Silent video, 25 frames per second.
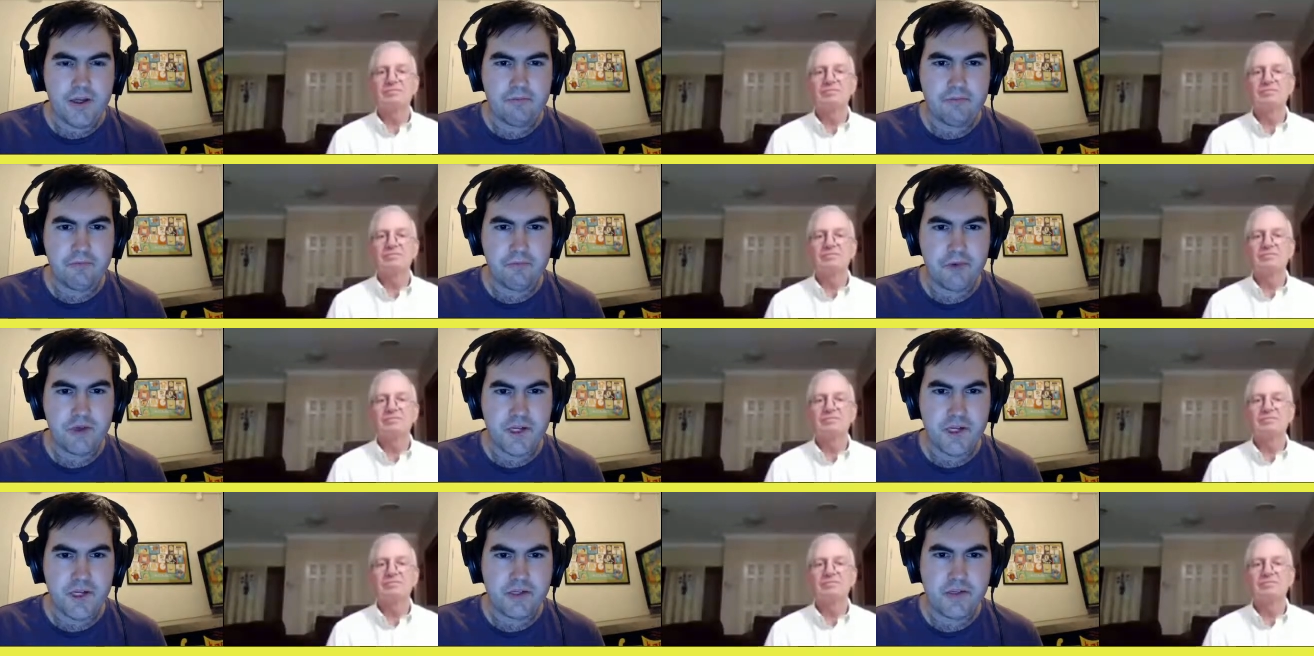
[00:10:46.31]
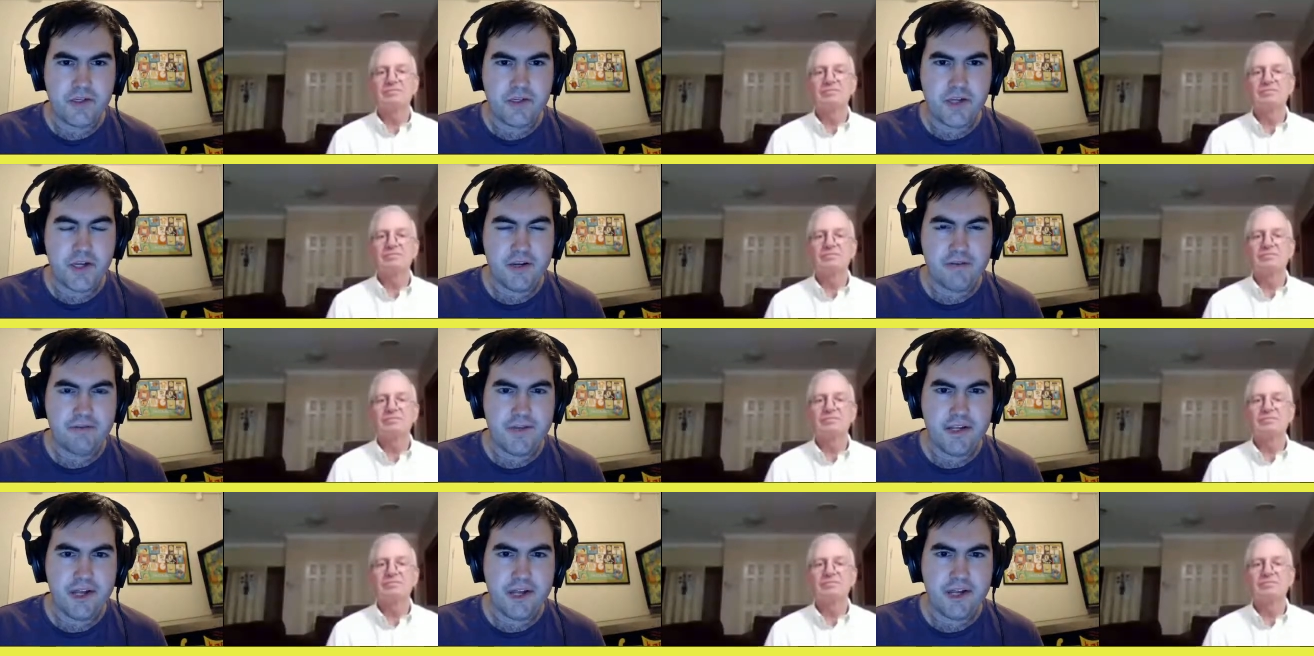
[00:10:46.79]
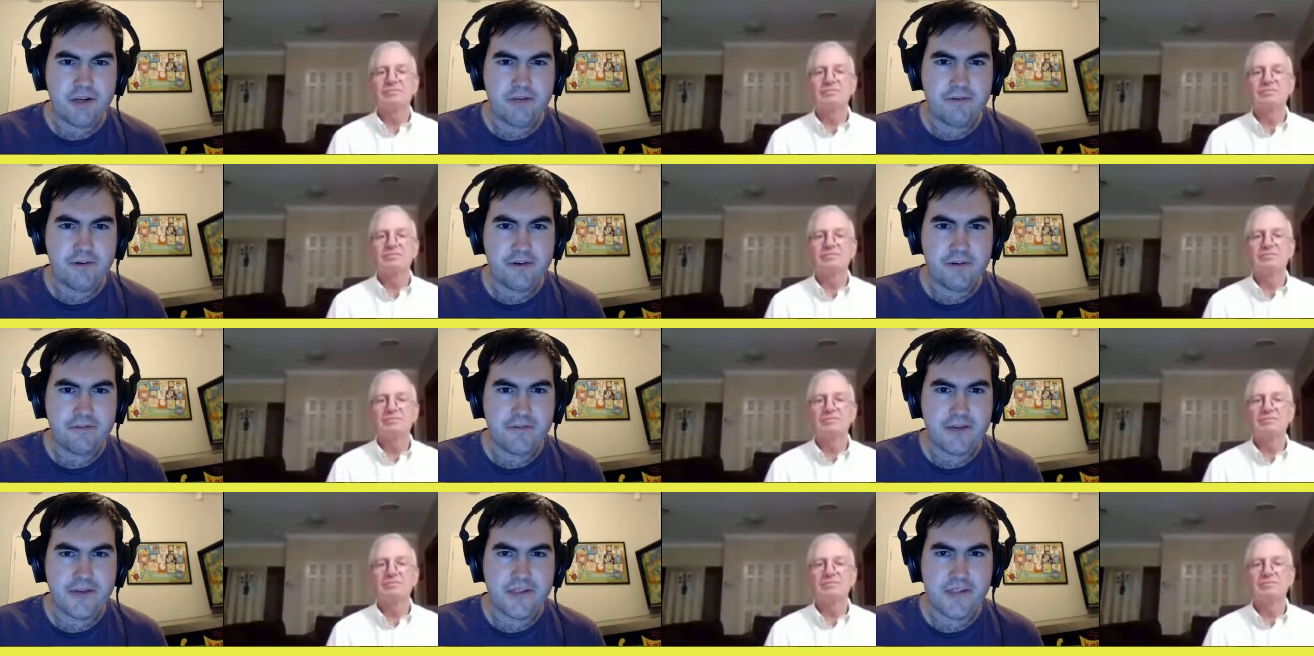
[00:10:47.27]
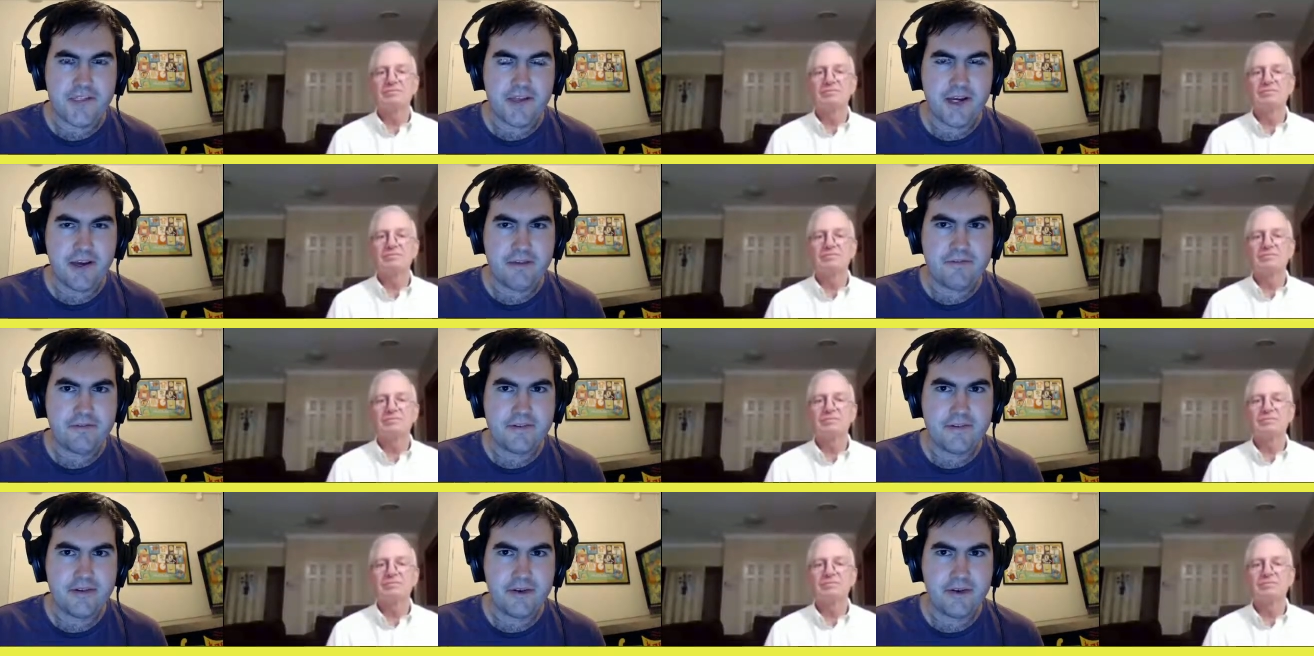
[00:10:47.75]
Speaker 1: were turfed out of office
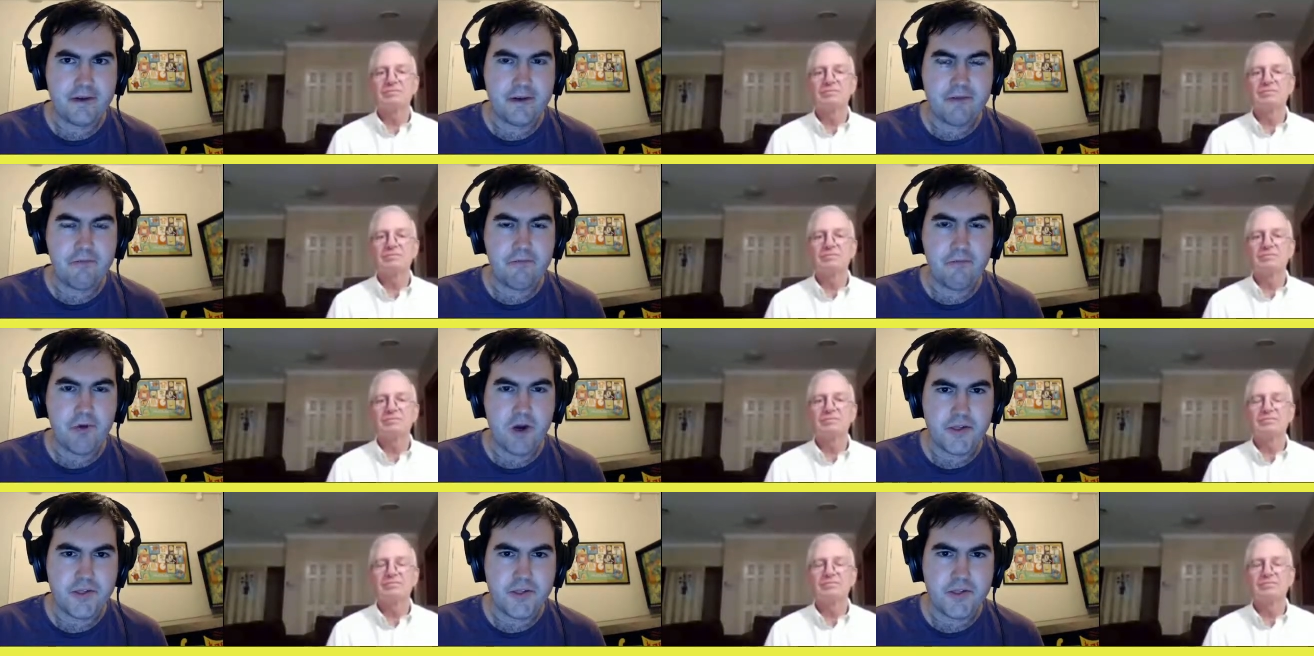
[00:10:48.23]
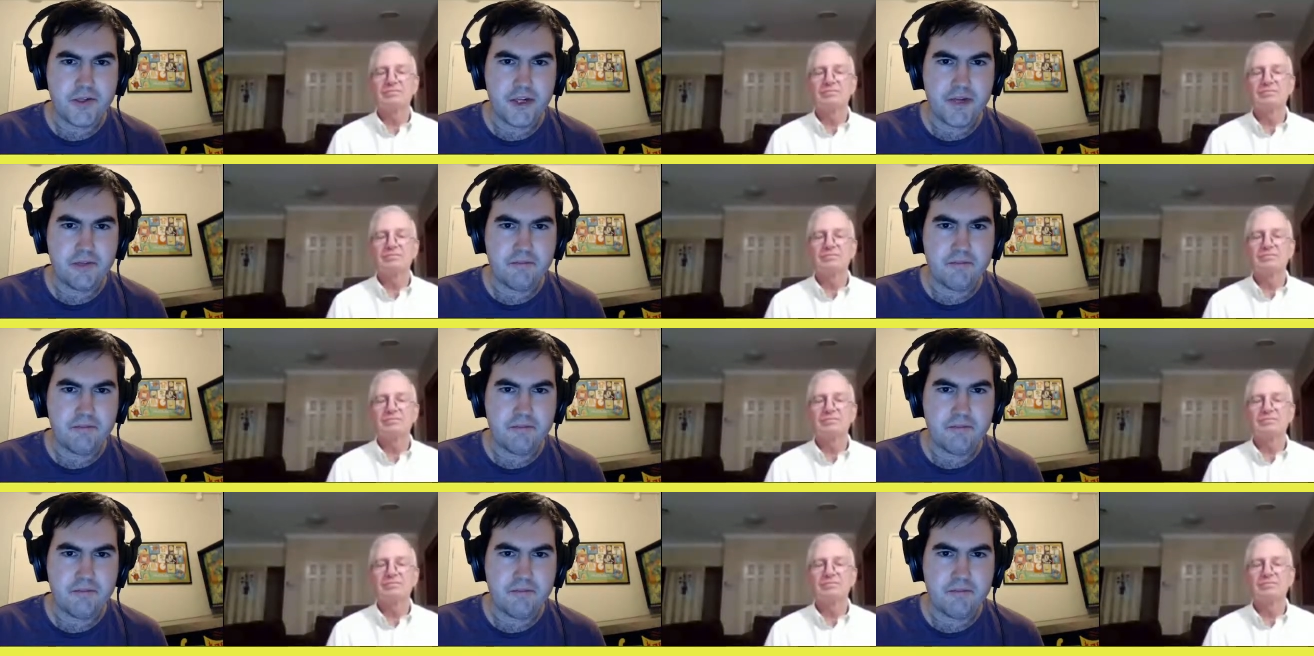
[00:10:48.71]
after one term,